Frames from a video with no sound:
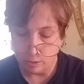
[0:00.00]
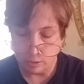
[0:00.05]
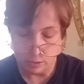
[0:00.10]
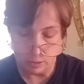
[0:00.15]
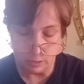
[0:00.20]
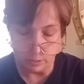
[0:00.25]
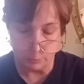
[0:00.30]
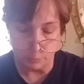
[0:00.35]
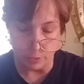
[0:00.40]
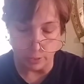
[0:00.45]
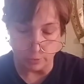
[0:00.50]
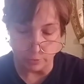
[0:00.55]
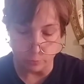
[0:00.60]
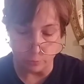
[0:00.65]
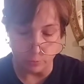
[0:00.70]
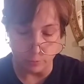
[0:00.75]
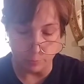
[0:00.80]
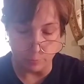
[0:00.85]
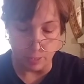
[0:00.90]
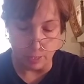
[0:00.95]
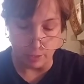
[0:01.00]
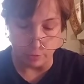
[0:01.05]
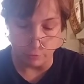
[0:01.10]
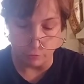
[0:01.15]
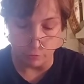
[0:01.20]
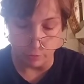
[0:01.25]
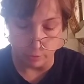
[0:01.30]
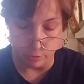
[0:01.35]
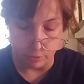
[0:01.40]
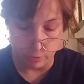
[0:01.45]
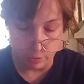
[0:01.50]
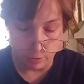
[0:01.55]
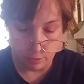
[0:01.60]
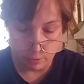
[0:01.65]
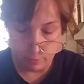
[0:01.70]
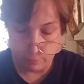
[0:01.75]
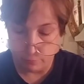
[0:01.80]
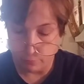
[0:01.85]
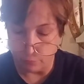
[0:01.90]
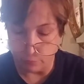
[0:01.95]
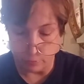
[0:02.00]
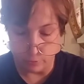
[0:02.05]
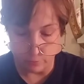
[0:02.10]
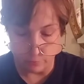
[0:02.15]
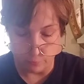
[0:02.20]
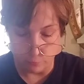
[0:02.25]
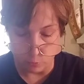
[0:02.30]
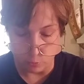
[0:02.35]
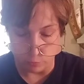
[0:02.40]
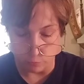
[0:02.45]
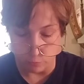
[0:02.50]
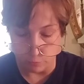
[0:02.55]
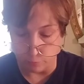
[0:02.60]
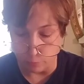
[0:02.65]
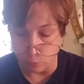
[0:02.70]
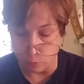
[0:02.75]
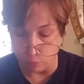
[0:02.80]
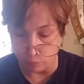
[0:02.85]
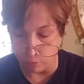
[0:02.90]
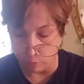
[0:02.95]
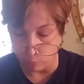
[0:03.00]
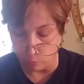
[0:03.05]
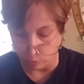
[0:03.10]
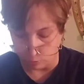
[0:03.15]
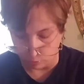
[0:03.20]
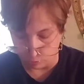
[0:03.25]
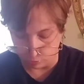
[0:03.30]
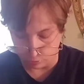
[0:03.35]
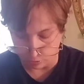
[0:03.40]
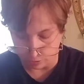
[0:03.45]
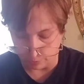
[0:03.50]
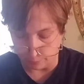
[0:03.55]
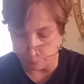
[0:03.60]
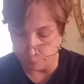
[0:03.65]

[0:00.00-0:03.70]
He is blessed with a passion for, for, for foreign words.